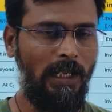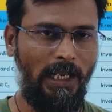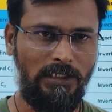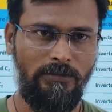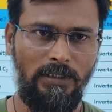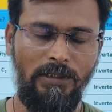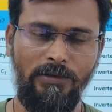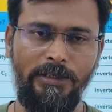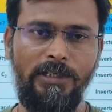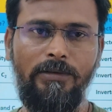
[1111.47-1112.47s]
Actually,
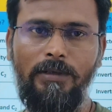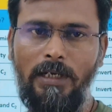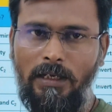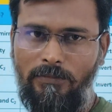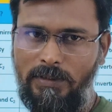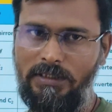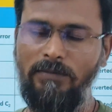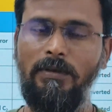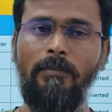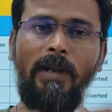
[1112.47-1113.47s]
you need to draw first
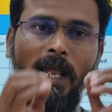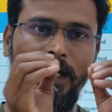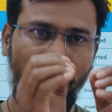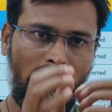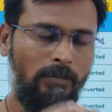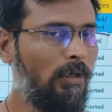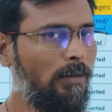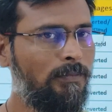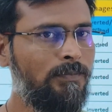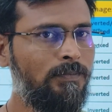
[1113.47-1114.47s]
of all blank table.
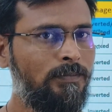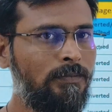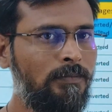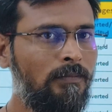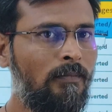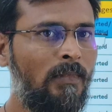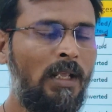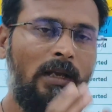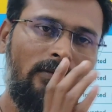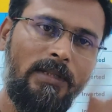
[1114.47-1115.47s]

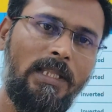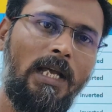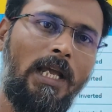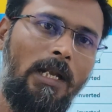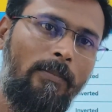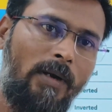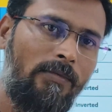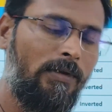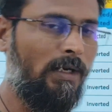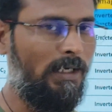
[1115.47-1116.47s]
With the help of
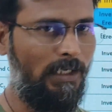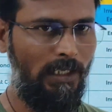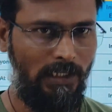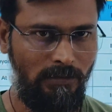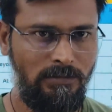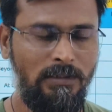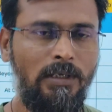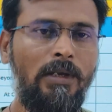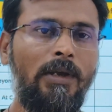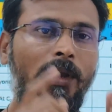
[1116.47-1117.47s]
your ray diagrams,
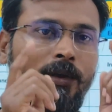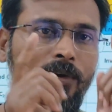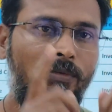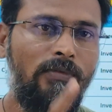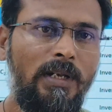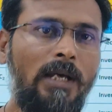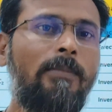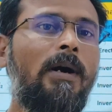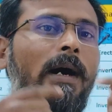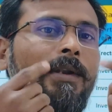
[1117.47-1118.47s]
you fill
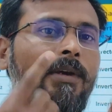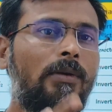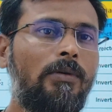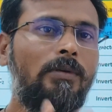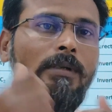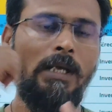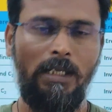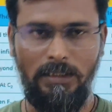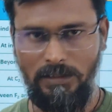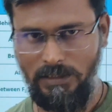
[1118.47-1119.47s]
up on your own
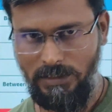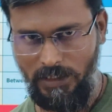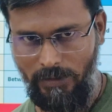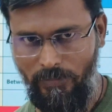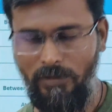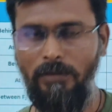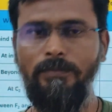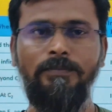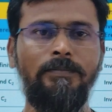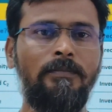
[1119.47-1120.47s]
this table.
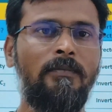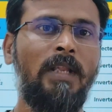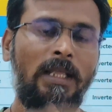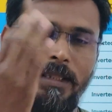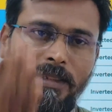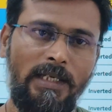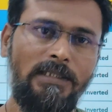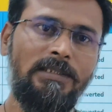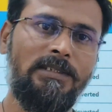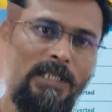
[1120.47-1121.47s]

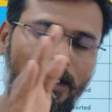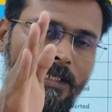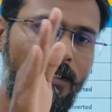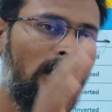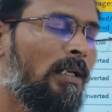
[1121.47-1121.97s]
Then check